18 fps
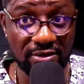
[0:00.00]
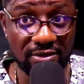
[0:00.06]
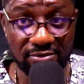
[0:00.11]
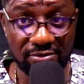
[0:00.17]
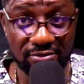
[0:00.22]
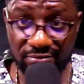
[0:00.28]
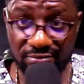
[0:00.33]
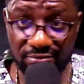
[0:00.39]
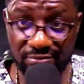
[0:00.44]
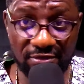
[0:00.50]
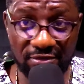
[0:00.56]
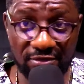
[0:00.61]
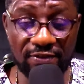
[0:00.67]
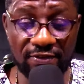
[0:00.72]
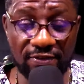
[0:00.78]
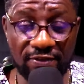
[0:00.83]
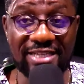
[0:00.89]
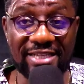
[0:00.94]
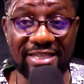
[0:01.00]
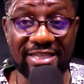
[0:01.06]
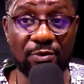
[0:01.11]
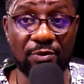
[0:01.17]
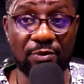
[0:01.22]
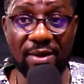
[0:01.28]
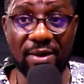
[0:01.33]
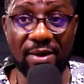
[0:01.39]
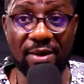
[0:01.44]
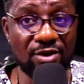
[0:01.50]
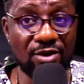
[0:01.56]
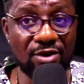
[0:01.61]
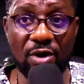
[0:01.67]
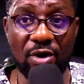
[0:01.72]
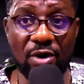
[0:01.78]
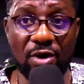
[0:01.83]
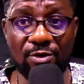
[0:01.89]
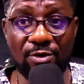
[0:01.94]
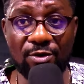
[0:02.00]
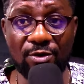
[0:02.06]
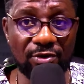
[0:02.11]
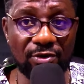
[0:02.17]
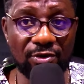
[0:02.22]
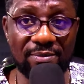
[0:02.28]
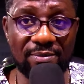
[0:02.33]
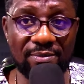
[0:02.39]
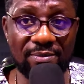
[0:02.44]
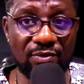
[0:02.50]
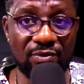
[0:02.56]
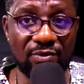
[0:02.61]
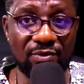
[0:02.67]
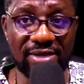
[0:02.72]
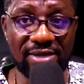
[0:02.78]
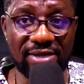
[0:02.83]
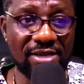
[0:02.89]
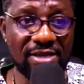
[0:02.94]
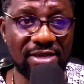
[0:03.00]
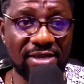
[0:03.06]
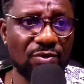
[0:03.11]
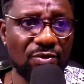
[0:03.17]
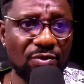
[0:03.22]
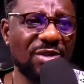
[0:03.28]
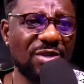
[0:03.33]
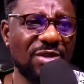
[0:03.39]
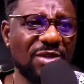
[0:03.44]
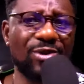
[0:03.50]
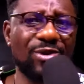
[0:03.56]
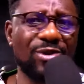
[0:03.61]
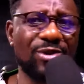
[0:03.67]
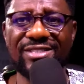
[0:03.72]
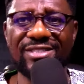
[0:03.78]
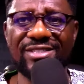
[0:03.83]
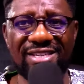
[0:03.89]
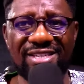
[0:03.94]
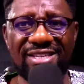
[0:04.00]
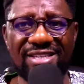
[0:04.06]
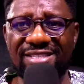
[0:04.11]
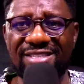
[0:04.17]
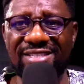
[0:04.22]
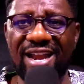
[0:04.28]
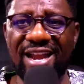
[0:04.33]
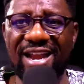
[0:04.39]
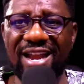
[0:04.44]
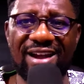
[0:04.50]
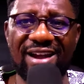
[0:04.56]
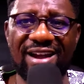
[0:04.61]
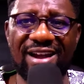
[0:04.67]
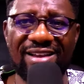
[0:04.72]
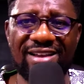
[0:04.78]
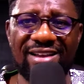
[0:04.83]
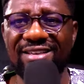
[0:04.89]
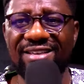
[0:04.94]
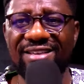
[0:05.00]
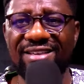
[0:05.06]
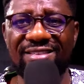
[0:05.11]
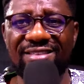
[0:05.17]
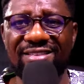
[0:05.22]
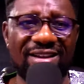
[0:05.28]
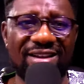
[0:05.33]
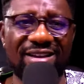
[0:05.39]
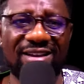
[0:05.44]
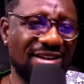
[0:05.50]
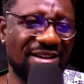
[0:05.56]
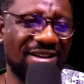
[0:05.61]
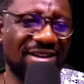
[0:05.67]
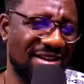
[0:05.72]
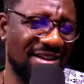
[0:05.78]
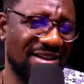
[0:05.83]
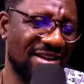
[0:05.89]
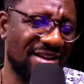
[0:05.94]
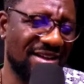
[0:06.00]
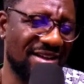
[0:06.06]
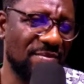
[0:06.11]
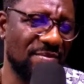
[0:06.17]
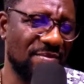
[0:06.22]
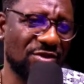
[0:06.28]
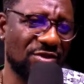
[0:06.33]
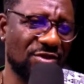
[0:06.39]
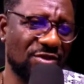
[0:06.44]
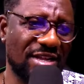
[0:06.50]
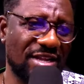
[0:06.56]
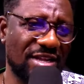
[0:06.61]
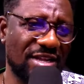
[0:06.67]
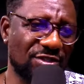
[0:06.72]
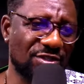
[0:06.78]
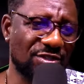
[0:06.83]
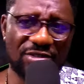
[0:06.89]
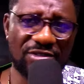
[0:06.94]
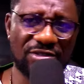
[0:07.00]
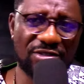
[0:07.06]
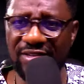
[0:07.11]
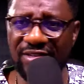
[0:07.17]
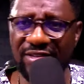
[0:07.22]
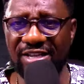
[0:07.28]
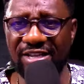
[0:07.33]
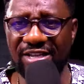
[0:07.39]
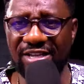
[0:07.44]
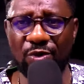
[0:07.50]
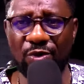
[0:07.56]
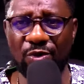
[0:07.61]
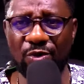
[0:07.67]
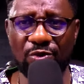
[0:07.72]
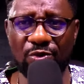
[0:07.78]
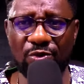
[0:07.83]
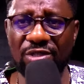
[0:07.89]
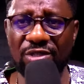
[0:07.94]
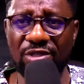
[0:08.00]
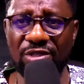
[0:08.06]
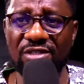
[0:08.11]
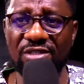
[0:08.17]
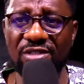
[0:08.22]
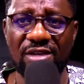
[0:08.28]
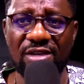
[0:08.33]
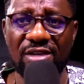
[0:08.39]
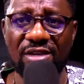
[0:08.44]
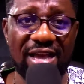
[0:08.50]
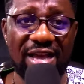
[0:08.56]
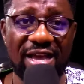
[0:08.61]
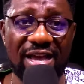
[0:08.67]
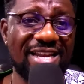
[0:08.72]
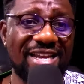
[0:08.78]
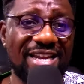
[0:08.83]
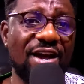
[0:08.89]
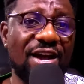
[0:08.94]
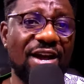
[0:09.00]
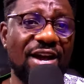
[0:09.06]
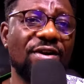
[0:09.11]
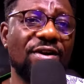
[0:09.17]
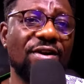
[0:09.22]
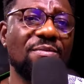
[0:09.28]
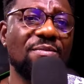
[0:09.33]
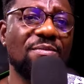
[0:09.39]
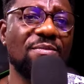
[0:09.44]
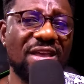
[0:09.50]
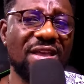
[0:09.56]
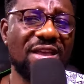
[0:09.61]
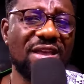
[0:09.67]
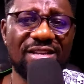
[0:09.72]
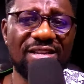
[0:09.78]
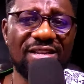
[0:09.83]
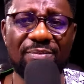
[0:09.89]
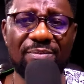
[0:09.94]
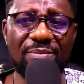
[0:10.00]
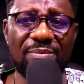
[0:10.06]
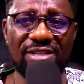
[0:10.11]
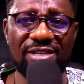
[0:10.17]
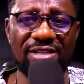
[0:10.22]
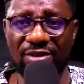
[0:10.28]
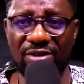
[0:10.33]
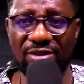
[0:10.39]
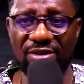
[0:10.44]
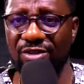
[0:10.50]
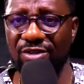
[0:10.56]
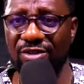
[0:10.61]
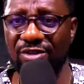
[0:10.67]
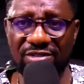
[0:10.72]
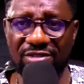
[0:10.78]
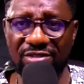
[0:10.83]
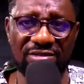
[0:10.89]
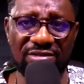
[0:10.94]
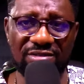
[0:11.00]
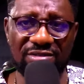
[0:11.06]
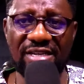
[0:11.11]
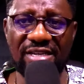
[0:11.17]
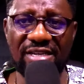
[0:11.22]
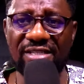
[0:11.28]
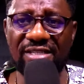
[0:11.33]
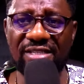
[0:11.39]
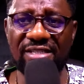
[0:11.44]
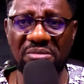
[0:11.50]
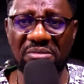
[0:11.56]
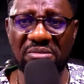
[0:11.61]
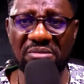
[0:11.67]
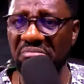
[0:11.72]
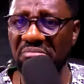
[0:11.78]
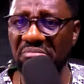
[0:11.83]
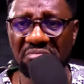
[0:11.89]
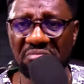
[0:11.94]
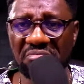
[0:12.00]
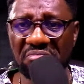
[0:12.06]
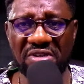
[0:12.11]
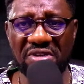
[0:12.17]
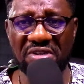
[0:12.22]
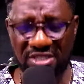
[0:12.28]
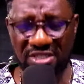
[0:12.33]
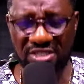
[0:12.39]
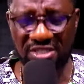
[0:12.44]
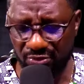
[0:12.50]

If it's as a programmer, no, I don't program a website. What's the point? Since there are Elementor can just get you what you want, and then there are already made templates you can just edit. Very simple.